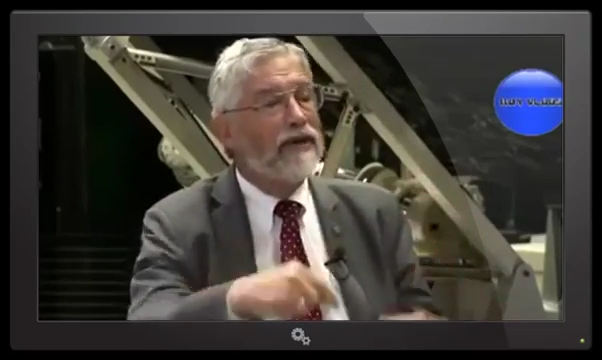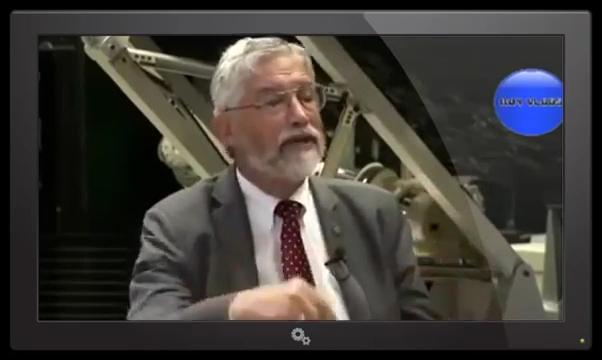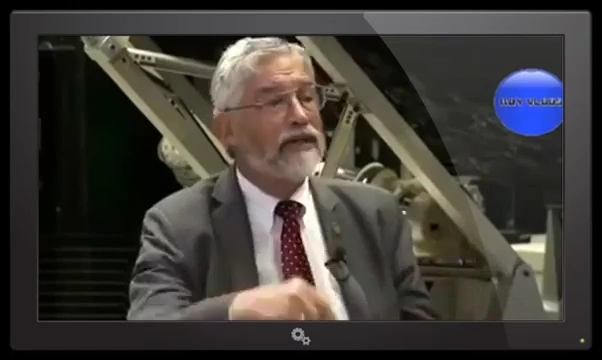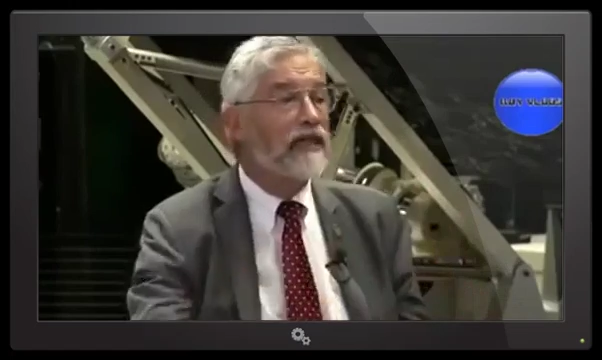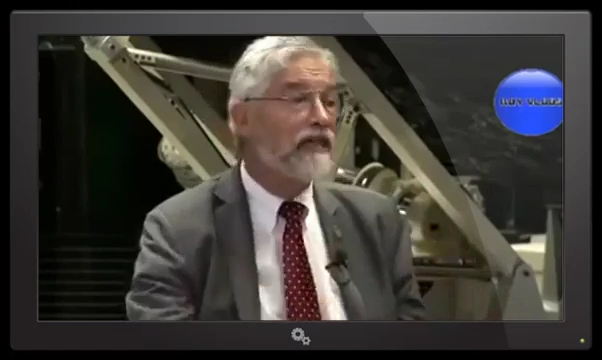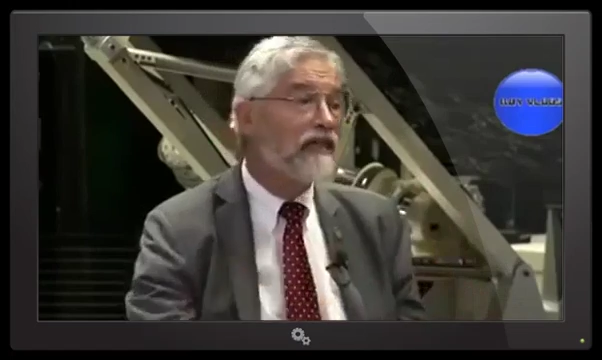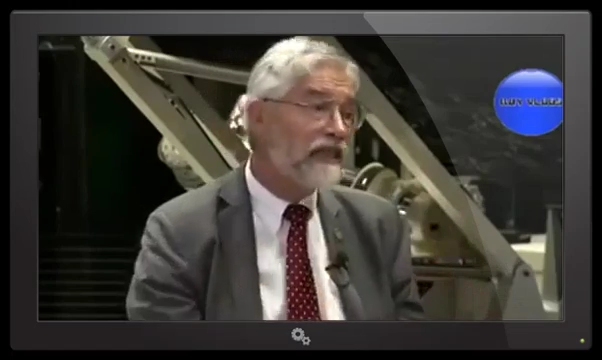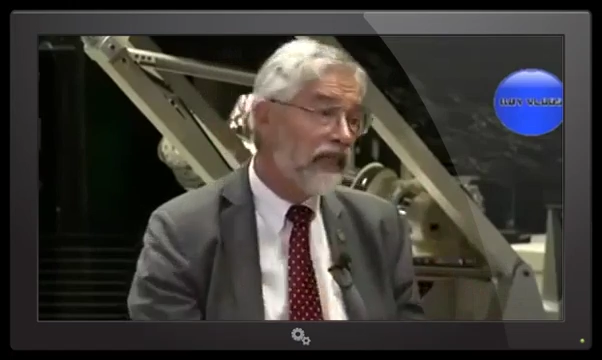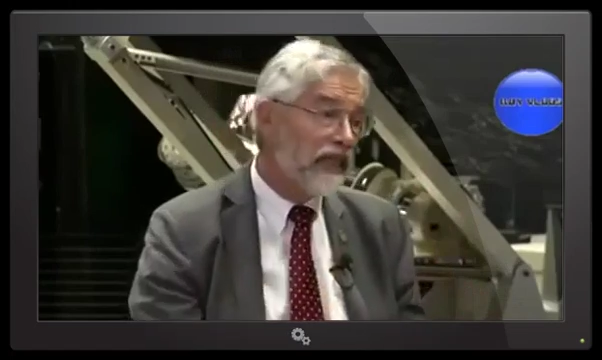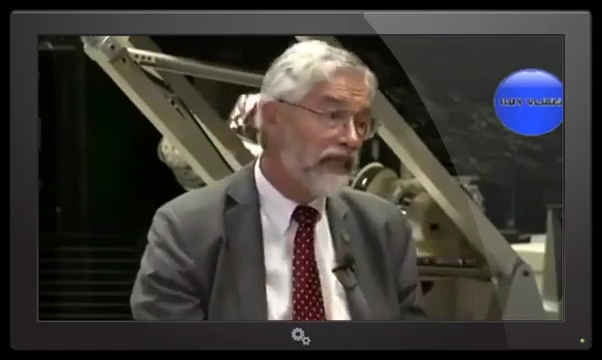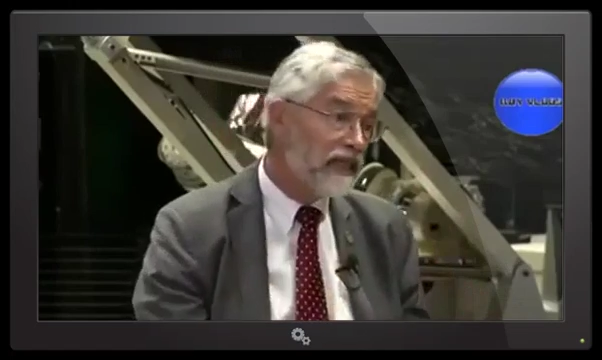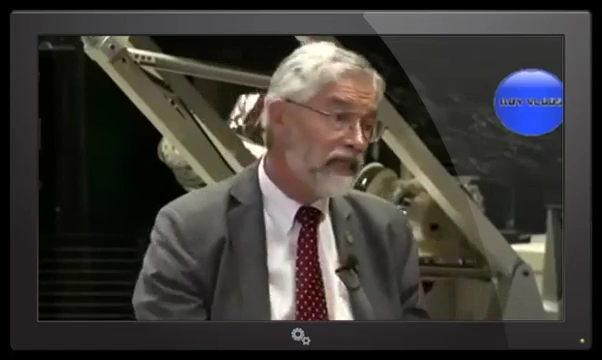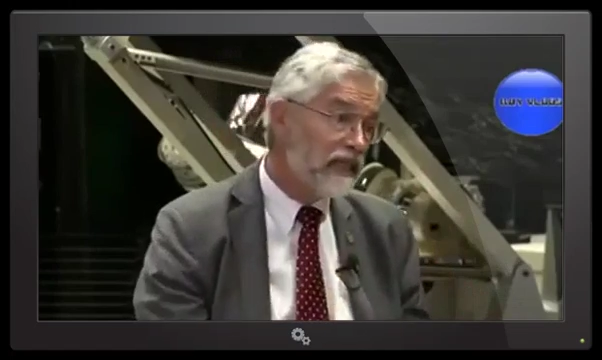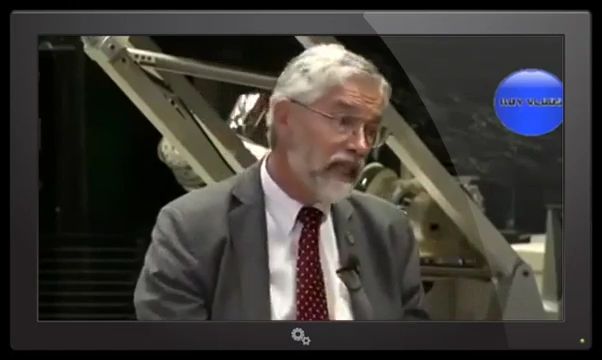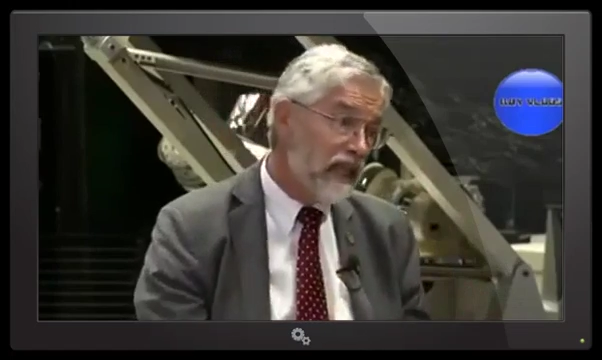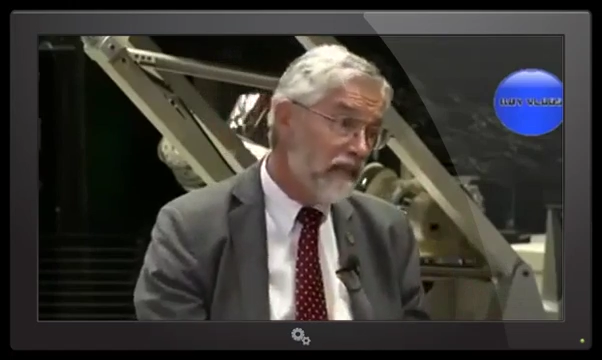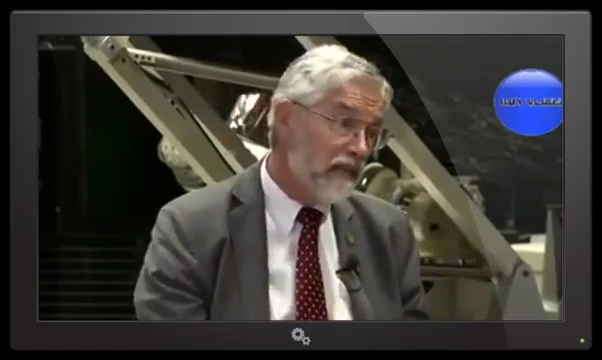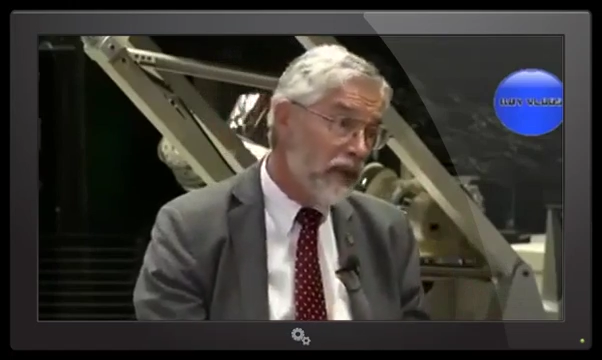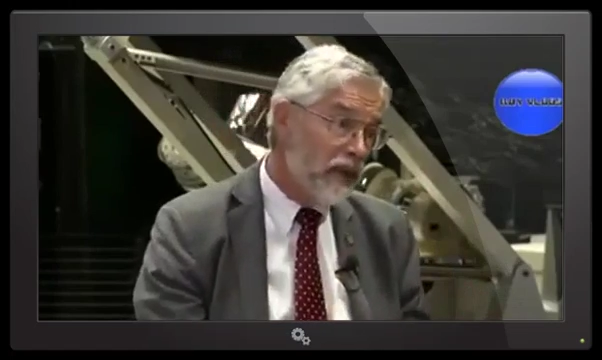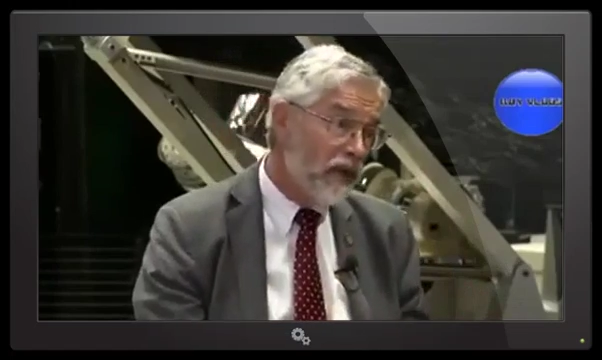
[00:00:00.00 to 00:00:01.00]

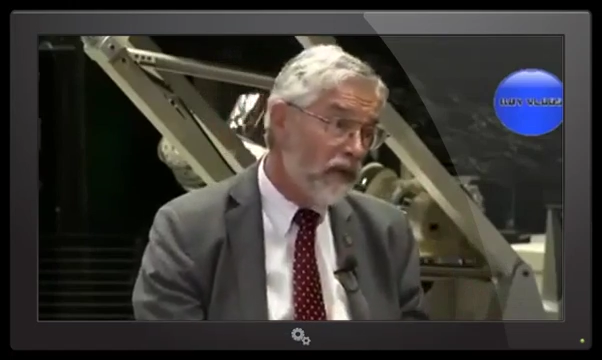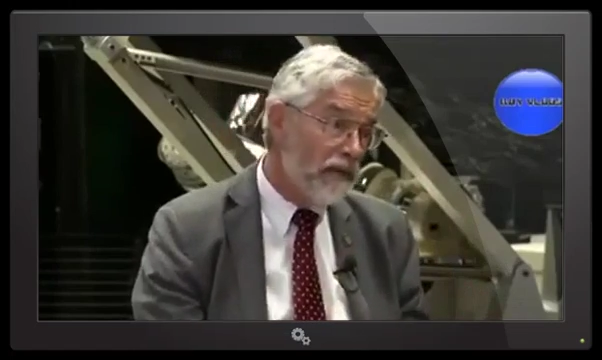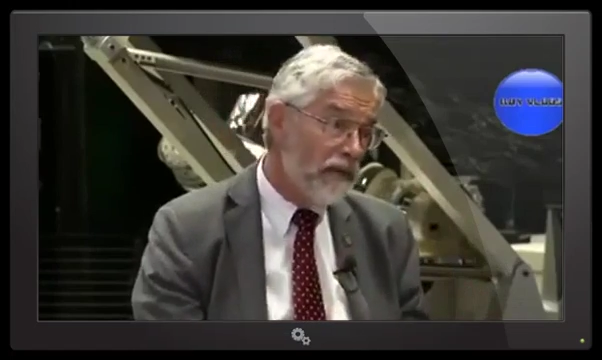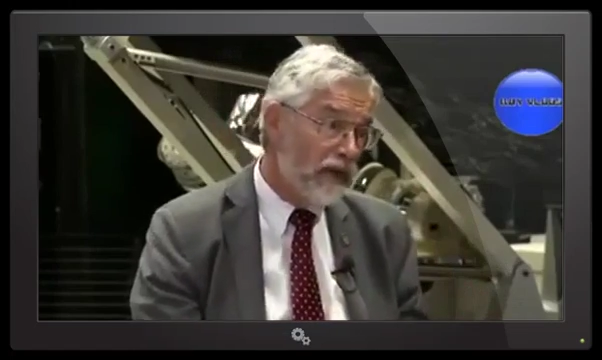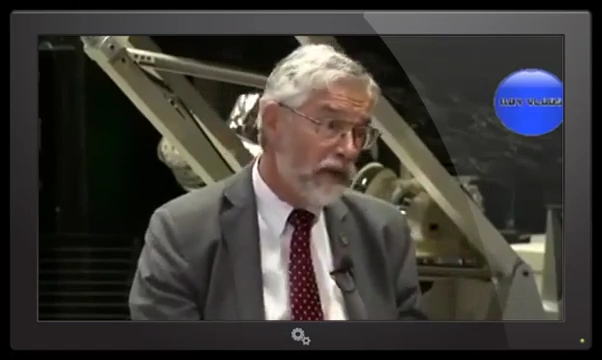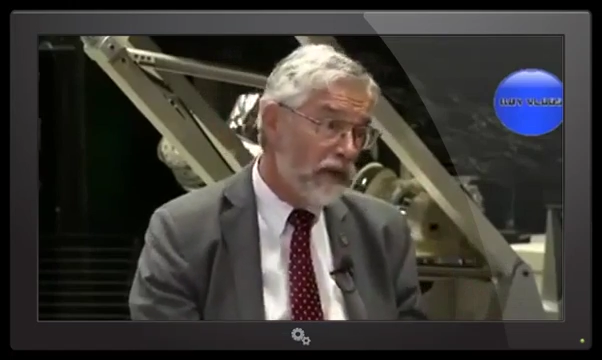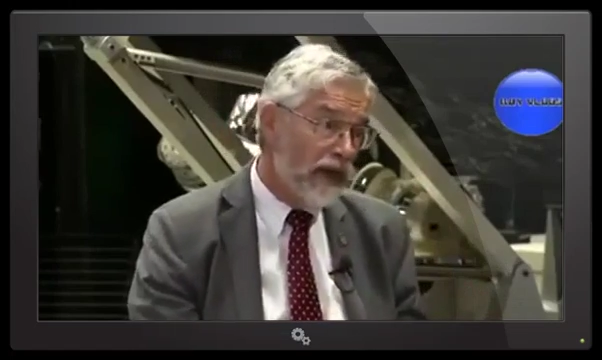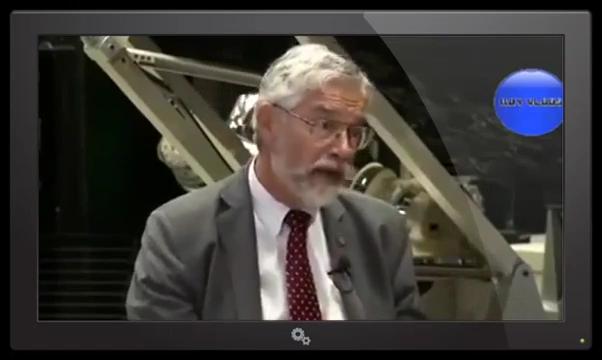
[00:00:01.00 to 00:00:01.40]
operations in a stable